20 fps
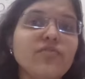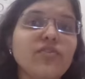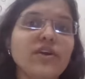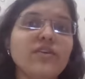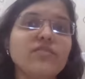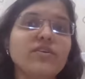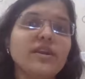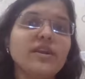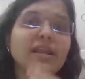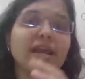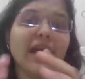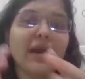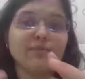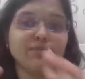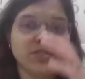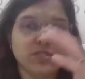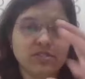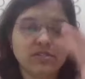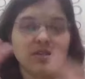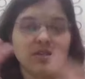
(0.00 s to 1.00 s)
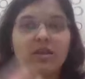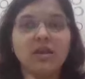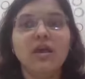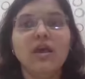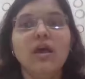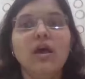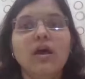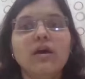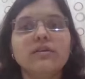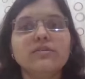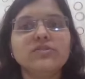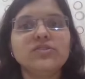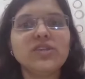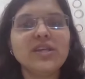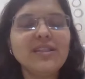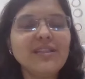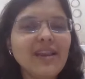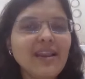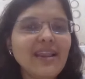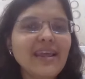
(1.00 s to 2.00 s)
500 gaps
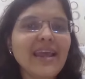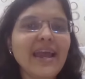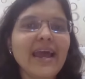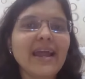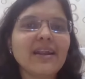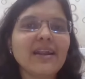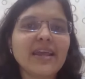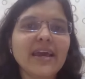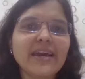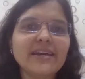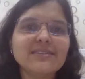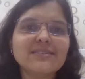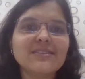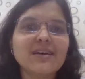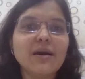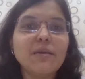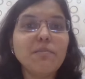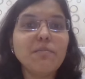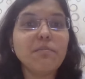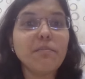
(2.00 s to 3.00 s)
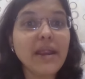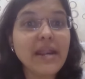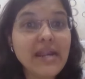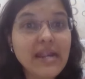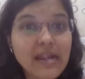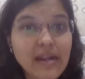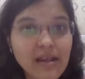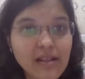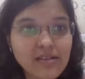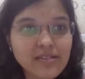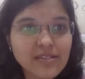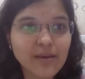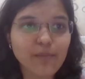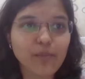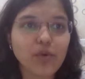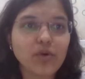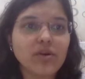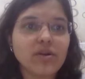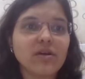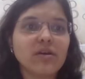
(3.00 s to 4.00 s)
generally act as a mental
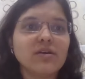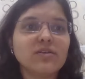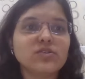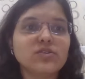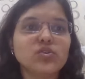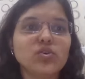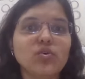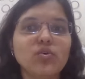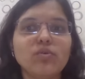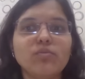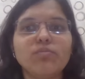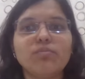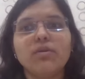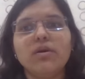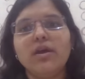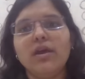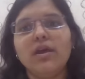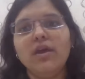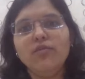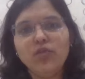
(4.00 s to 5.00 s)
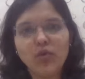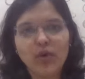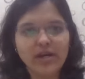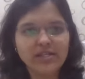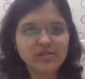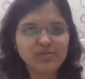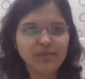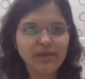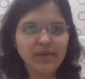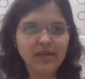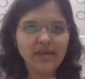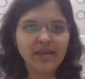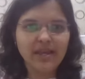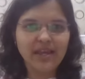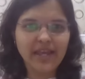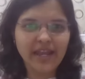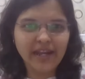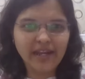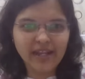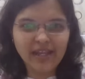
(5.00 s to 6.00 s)
support. So if you ask me,
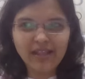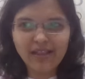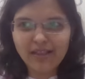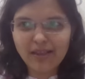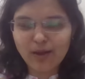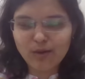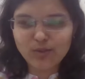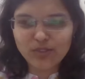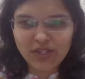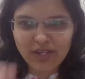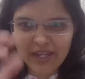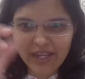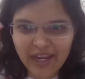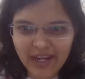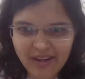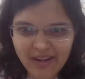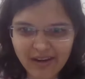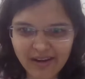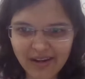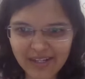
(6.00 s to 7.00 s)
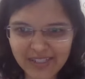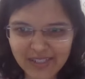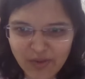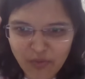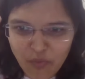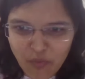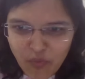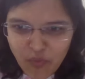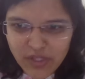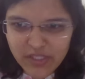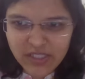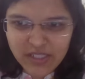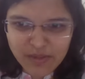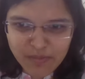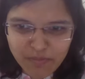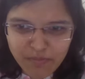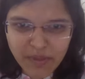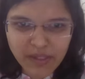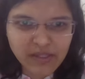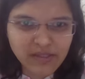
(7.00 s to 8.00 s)
18,800 is the first
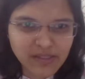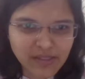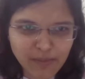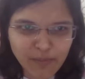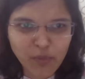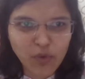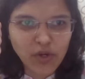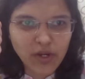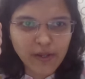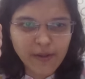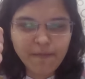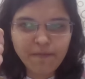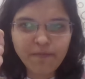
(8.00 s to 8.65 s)
big support,